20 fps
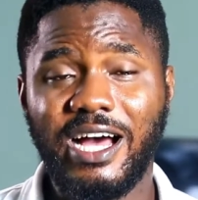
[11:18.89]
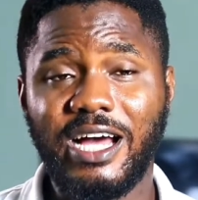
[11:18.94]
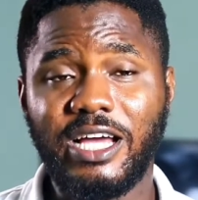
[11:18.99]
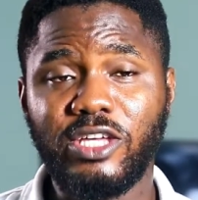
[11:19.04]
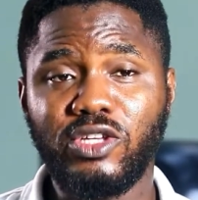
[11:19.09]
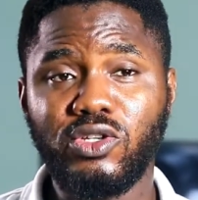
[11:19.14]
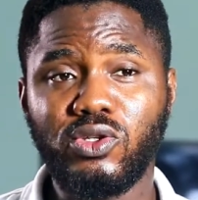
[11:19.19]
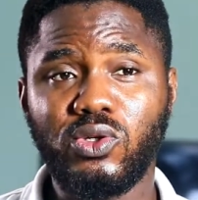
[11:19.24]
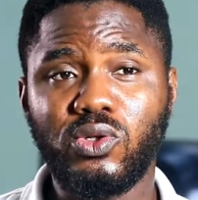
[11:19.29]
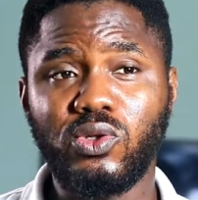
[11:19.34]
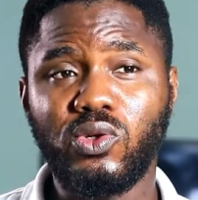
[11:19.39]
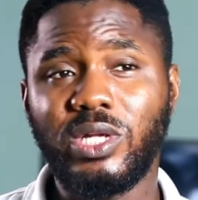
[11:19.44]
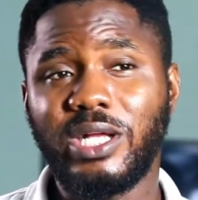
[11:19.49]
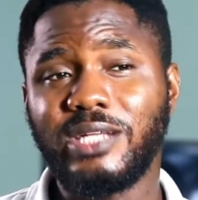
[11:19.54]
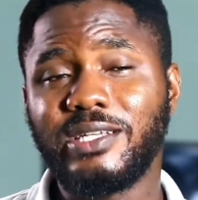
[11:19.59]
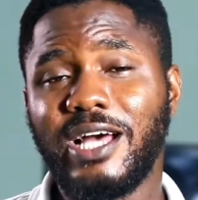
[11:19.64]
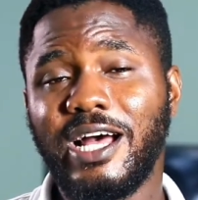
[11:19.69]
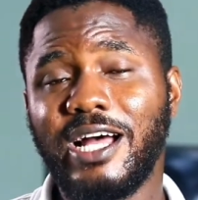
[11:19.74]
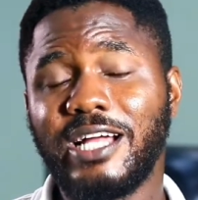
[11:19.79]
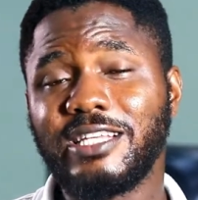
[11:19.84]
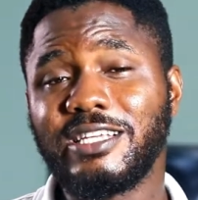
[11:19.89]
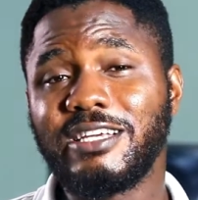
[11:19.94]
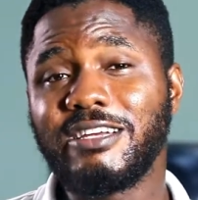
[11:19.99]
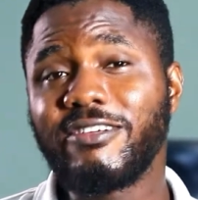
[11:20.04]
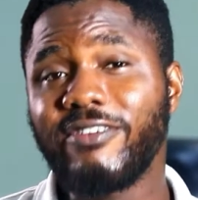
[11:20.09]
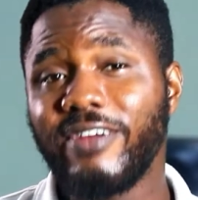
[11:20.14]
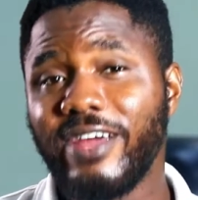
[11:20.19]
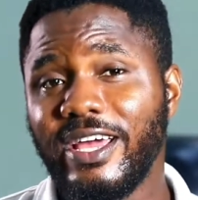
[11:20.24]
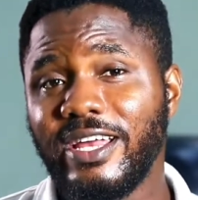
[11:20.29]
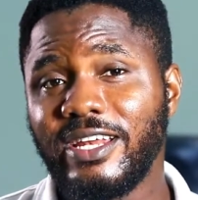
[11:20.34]
You need to know that
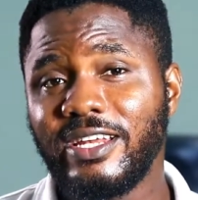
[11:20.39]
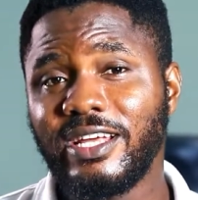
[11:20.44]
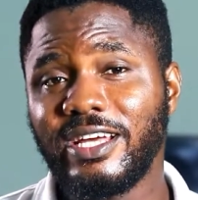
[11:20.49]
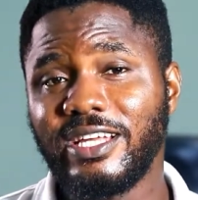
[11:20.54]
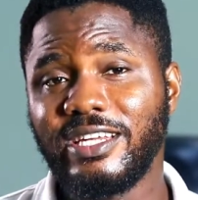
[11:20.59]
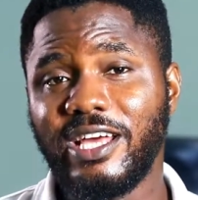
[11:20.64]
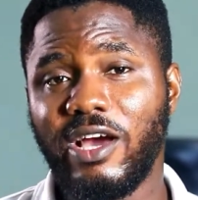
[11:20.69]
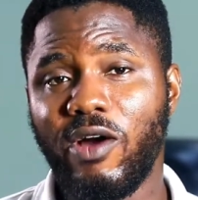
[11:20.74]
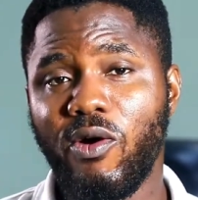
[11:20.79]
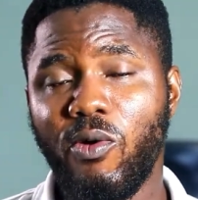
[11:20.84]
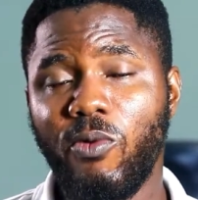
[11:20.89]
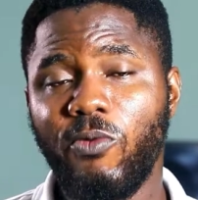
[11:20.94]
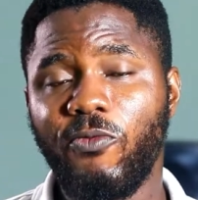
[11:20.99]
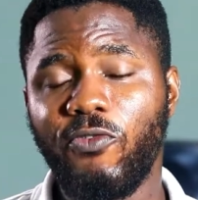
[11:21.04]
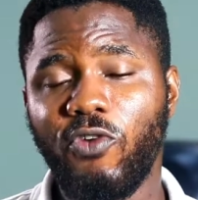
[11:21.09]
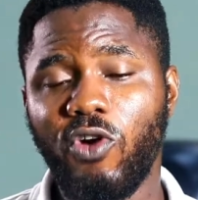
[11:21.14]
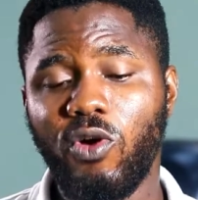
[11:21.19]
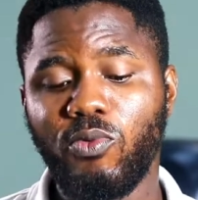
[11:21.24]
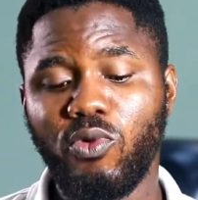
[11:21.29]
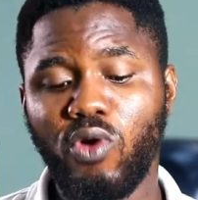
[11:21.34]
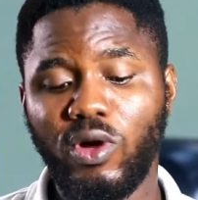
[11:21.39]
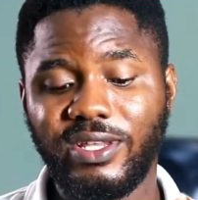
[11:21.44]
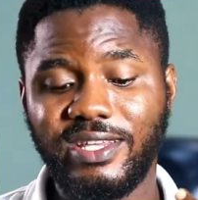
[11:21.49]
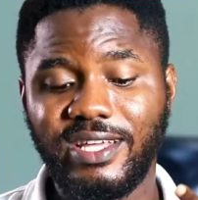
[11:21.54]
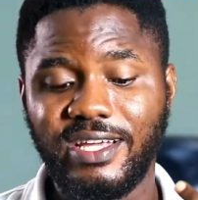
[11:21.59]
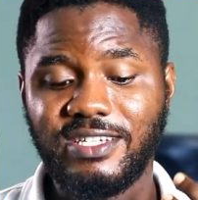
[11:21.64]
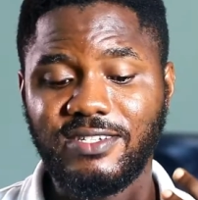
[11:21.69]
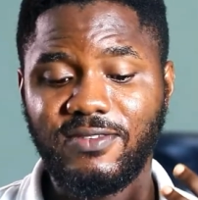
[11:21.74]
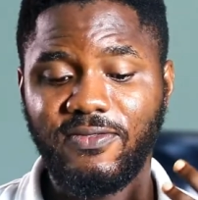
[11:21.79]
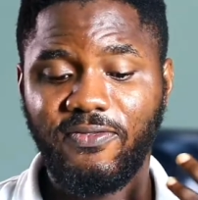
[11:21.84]
grain in their whole form
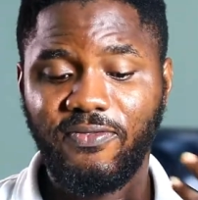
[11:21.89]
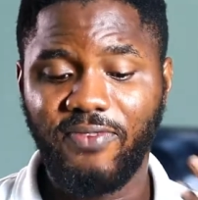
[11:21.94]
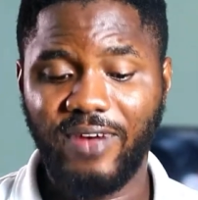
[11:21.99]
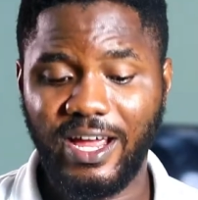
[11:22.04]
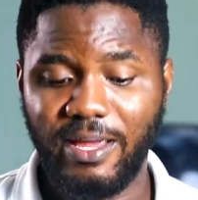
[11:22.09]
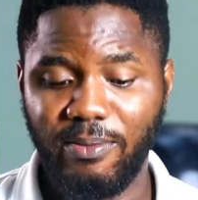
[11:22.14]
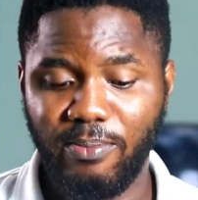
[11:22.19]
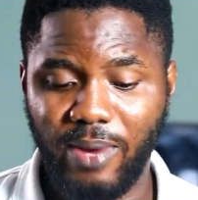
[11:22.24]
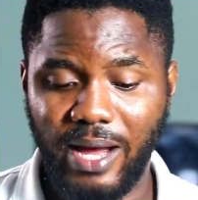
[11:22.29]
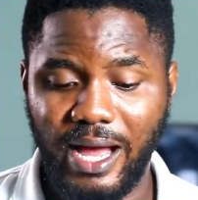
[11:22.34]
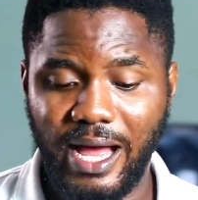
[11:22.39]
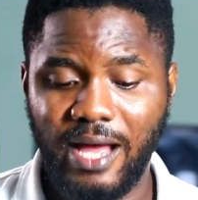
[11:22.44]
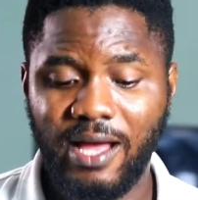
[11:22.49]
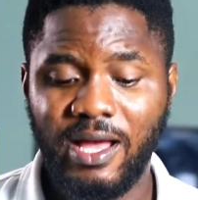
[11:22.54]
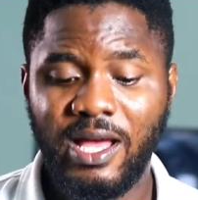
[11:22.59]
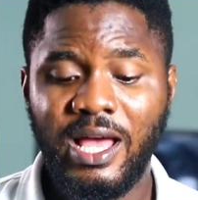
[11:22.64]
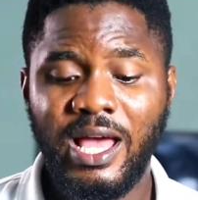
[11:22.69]
contains fiber,